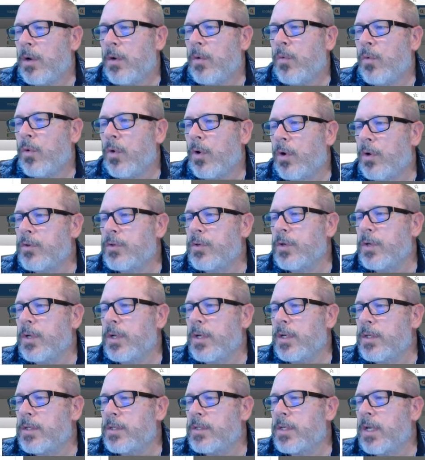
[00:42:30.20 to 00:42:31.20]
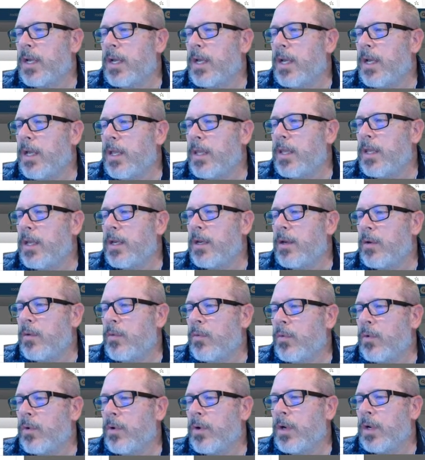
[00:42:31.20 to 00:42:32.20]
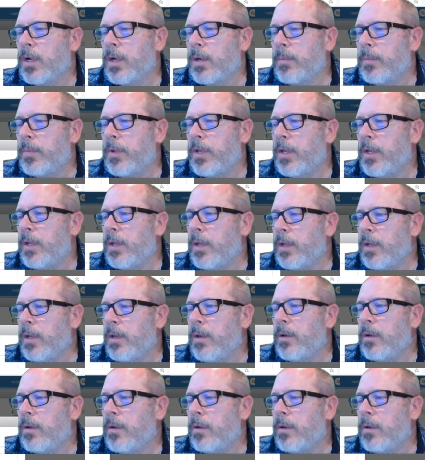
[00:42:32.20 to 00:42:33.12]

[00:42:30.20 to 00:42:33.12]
We're also going to say that we're going to be